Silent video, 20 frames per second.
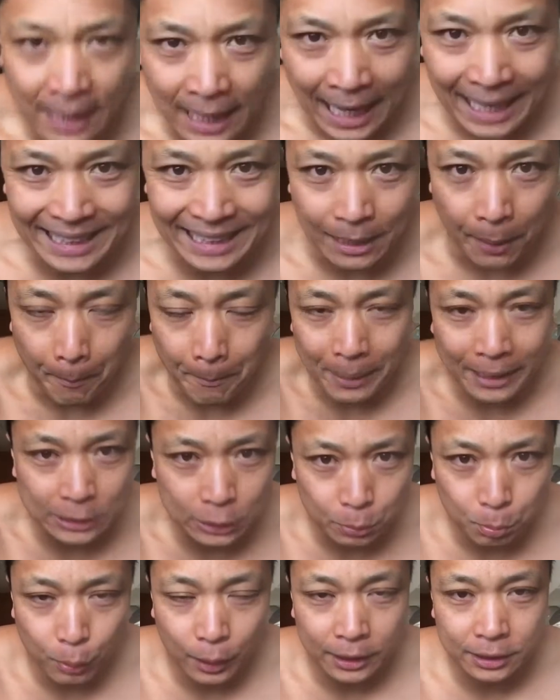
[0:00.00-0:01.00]
I need a
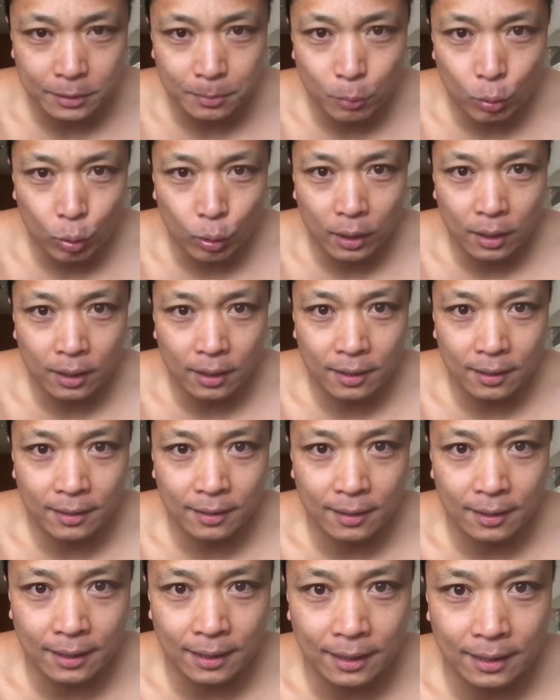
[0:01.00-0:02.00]
bench press more.
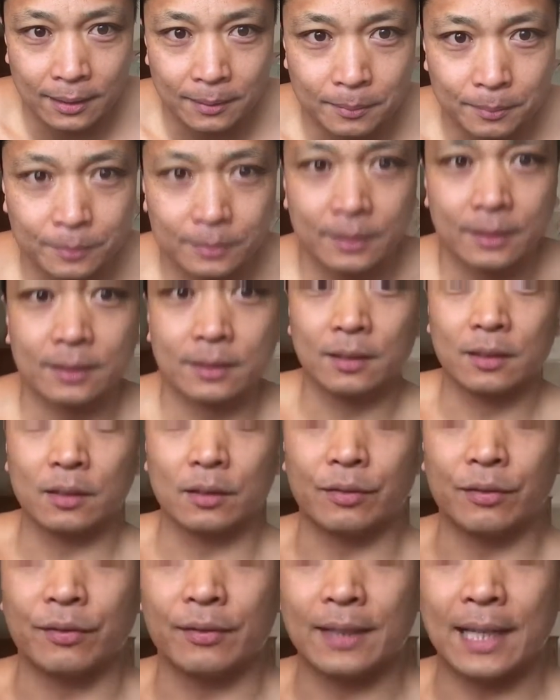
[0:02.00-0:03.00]
Um, it's a little
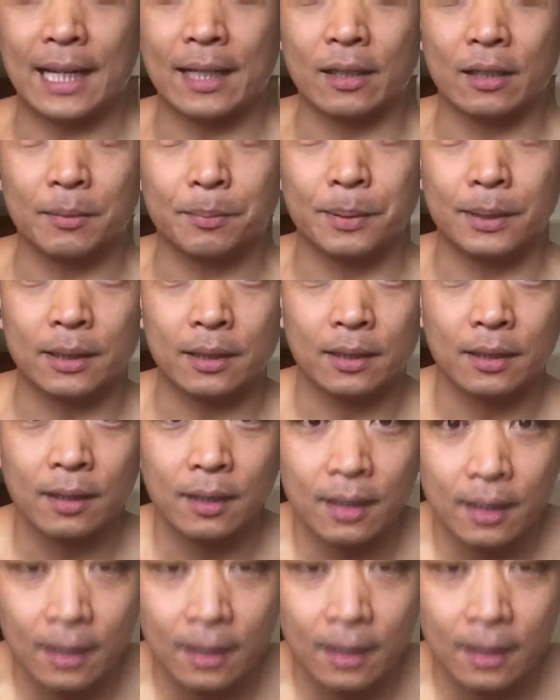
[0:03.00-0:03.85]
flat up here,